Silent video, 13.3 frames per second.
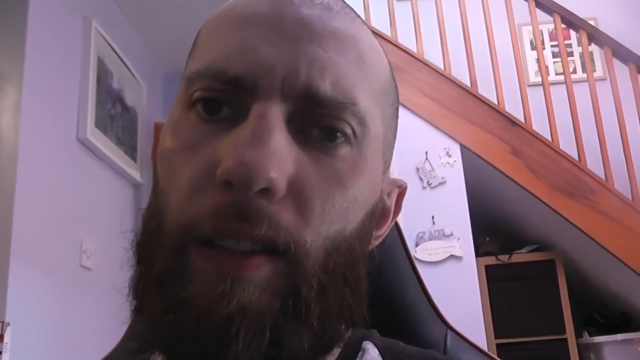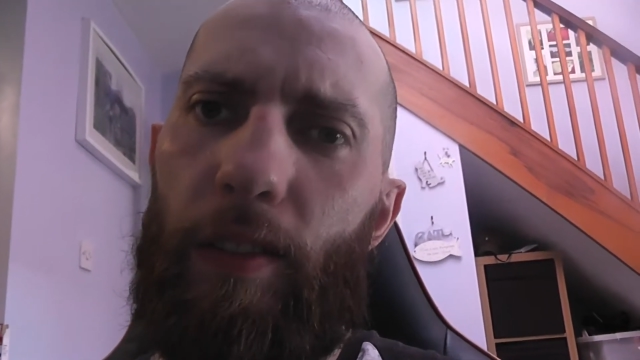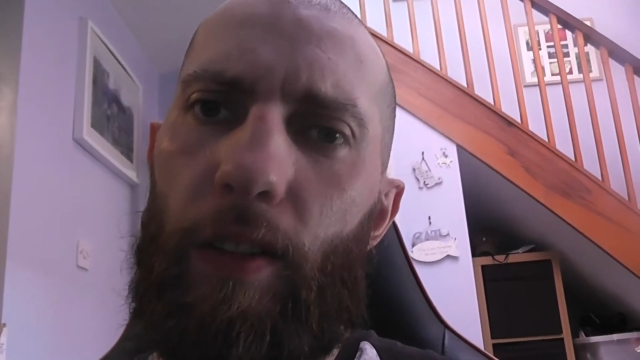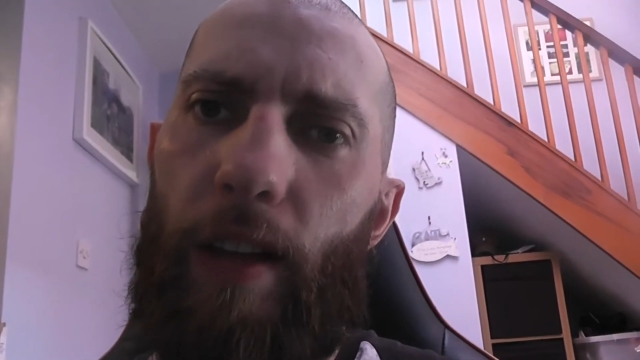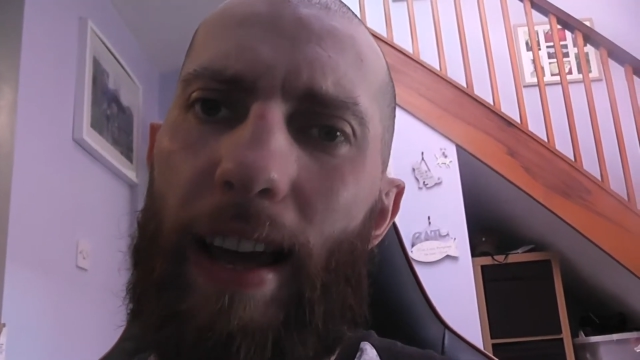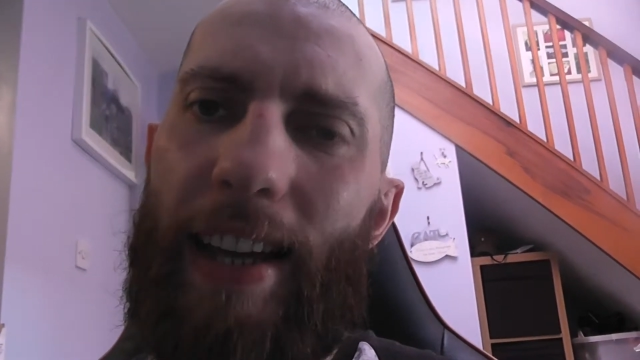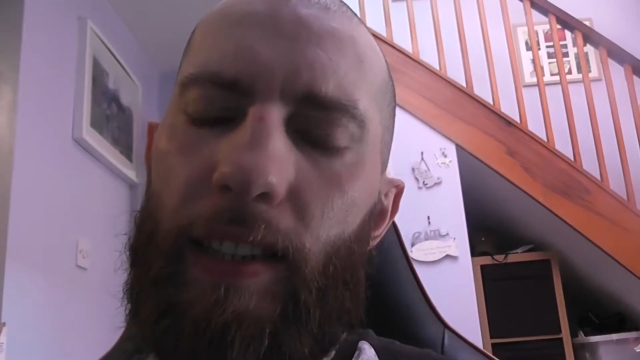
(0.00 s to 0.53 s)

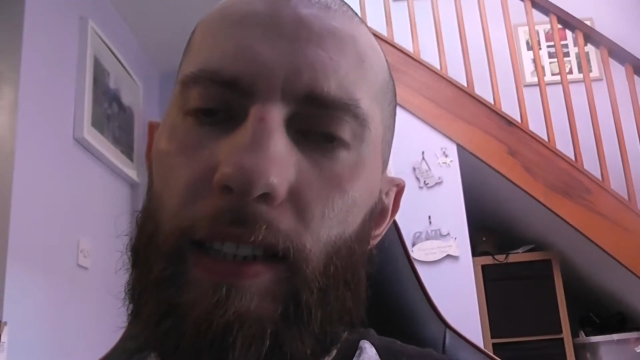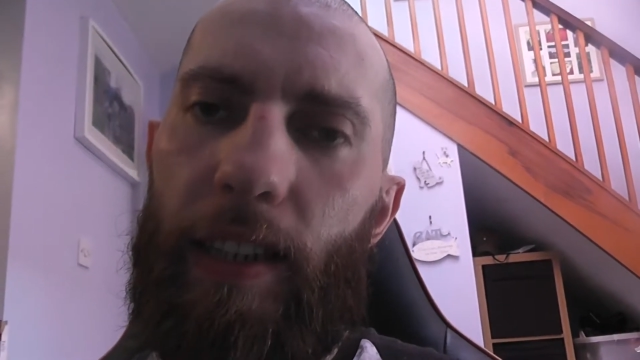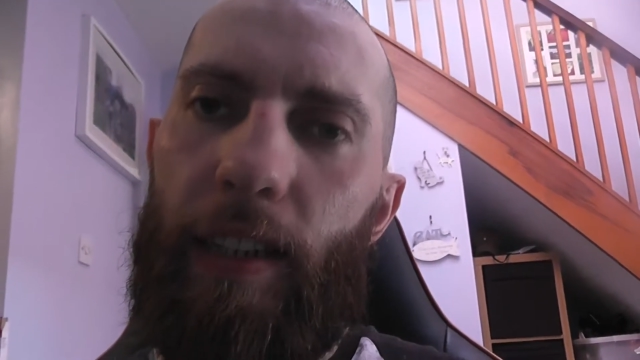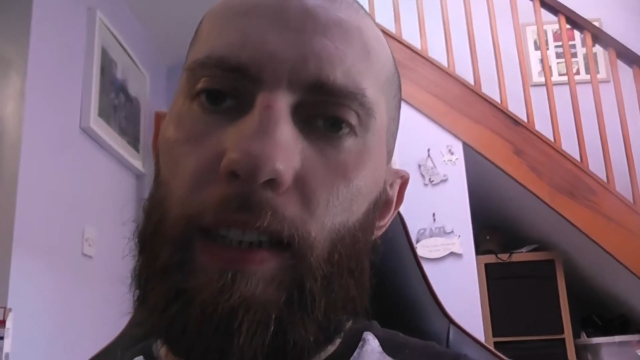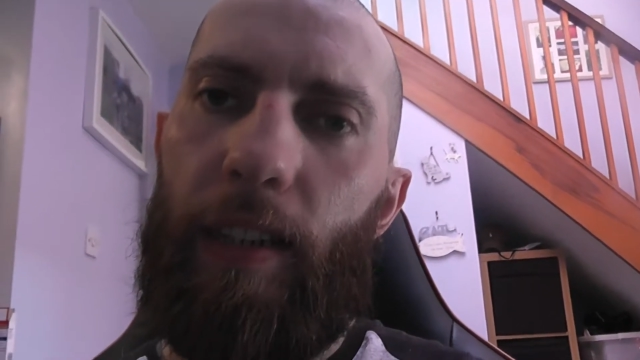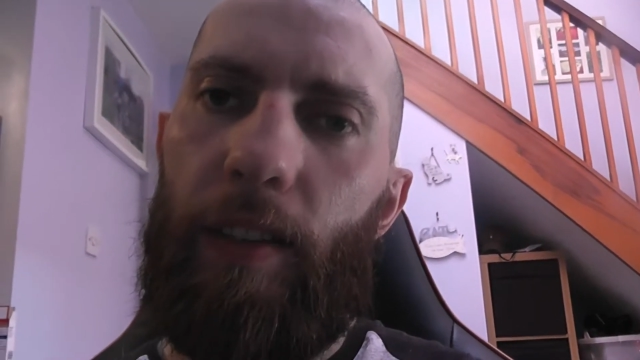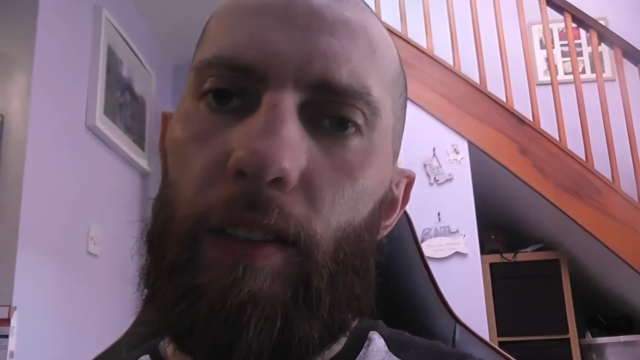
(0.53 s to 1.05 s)

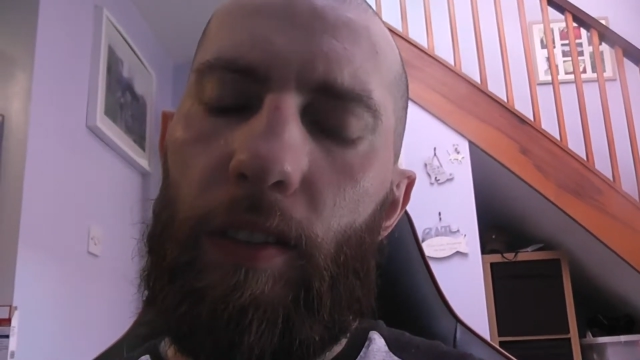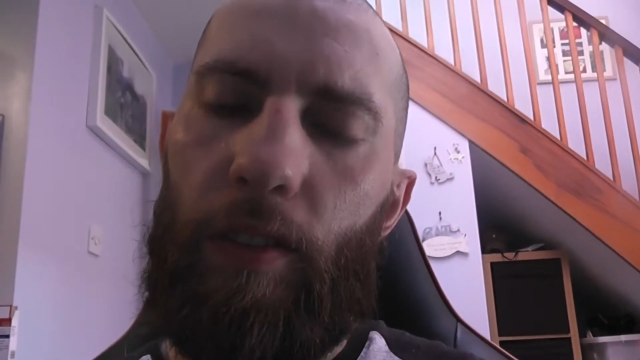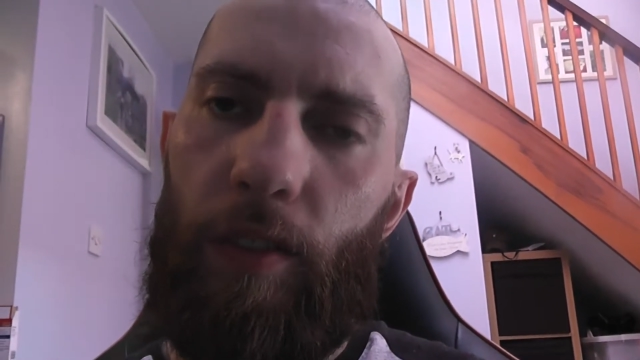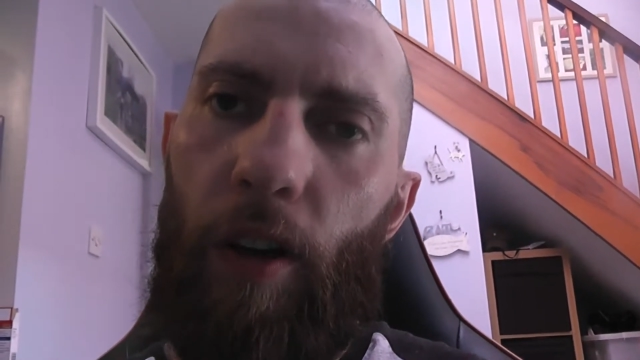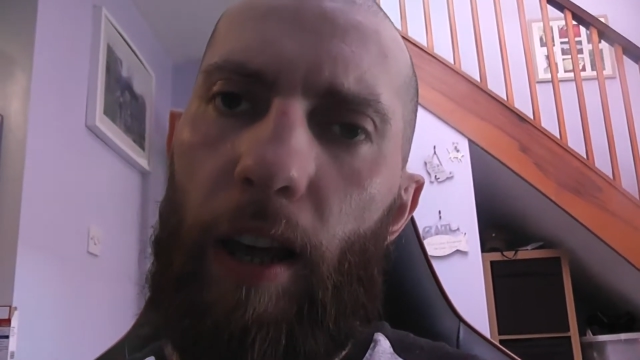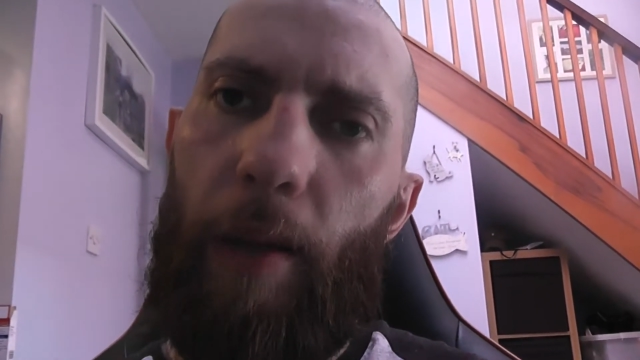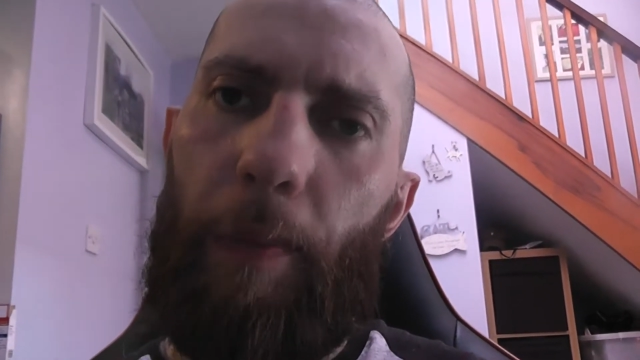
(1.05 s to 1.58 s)

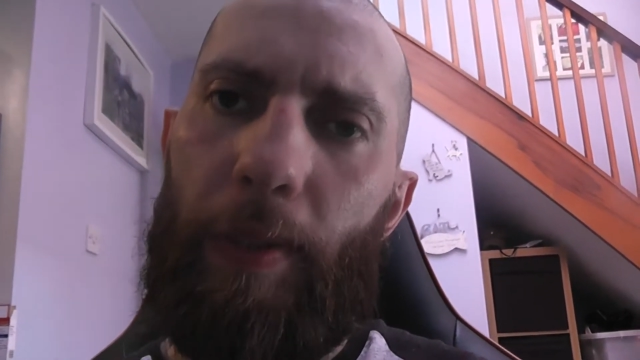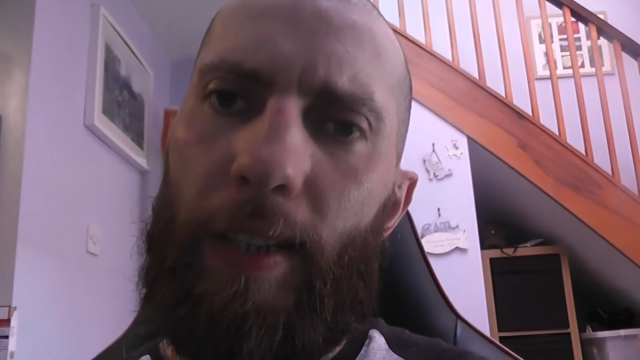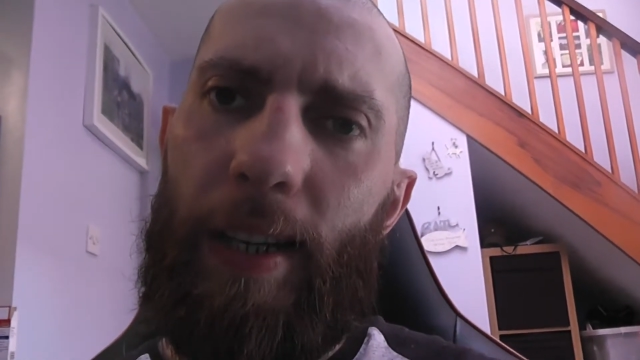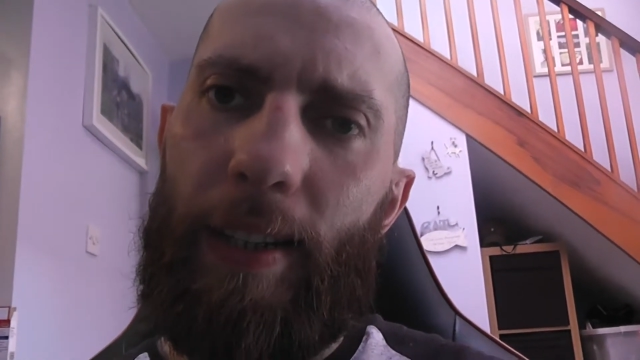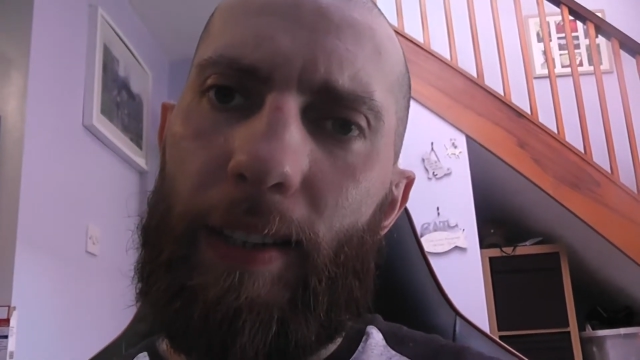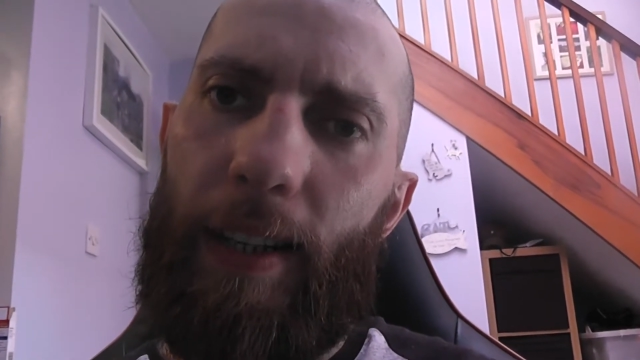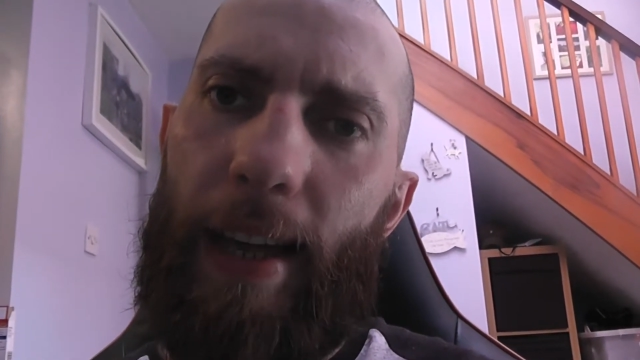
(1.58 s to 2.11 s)

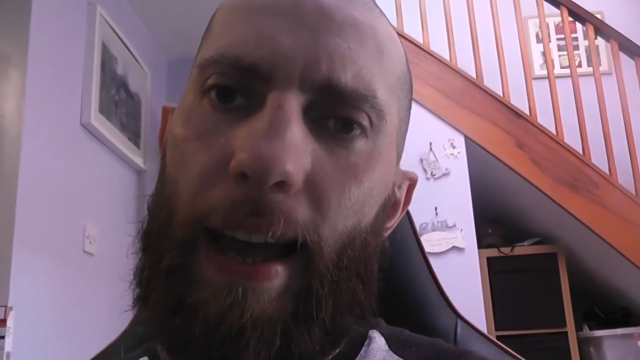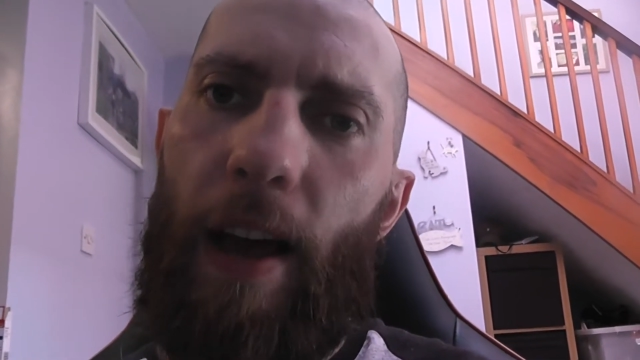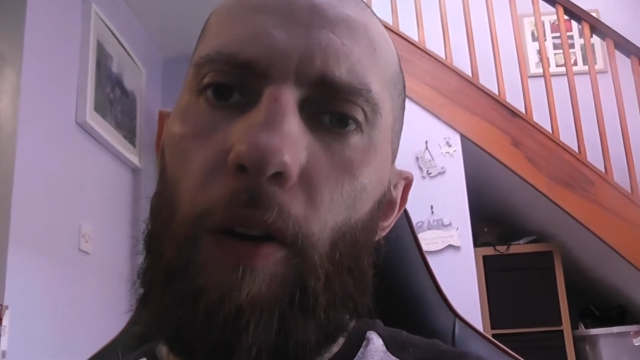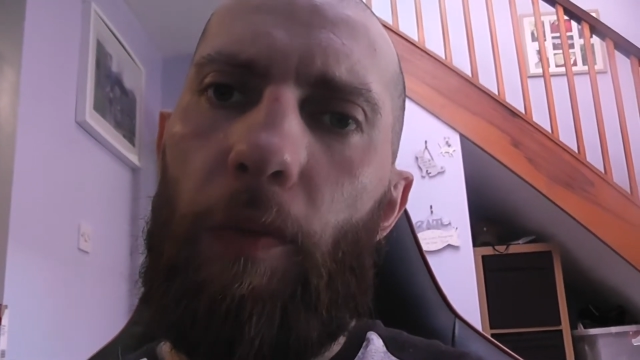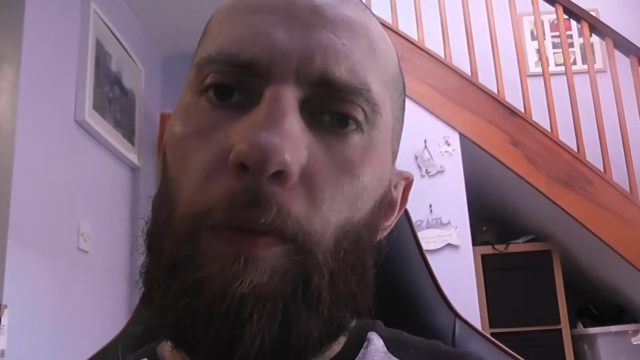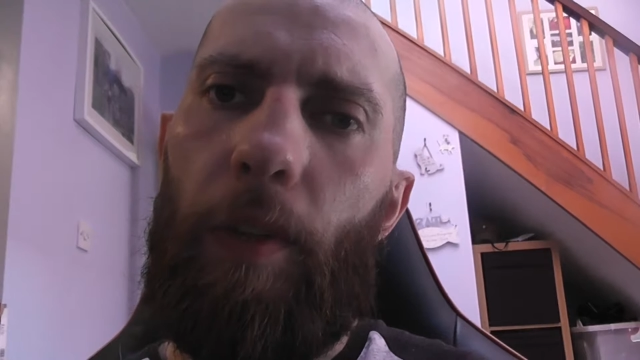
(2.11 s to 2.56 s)
80-90% cacao.